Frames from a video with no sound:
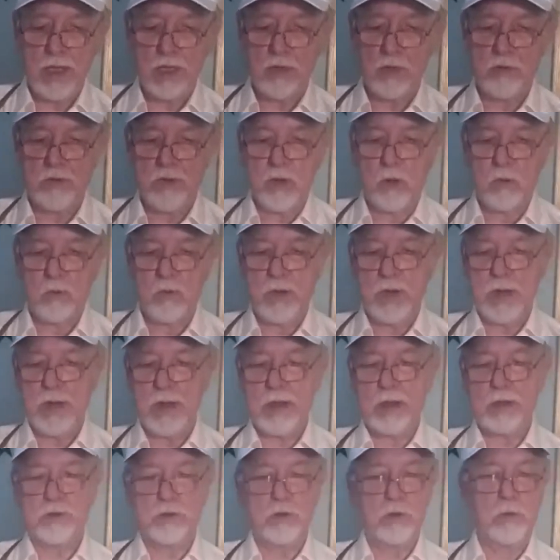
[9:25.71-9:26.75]
You don't
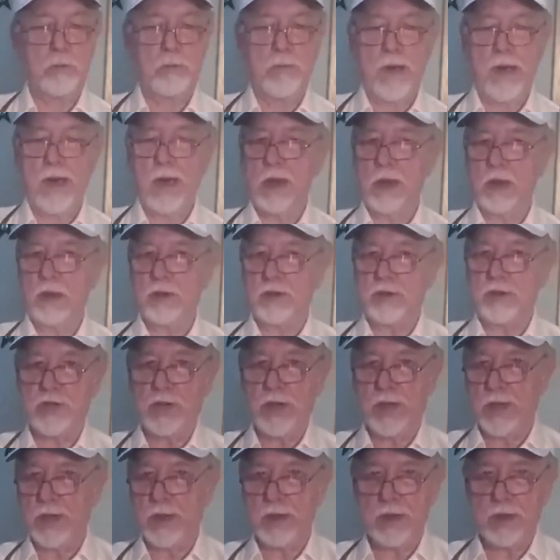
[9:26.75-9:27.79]
need to polish
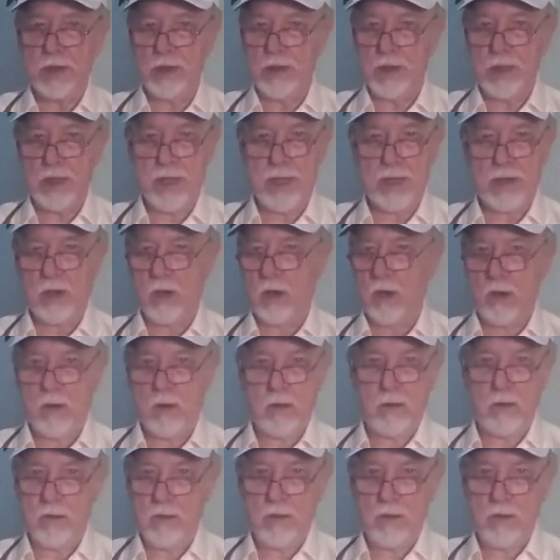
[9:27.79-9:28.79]
it at all.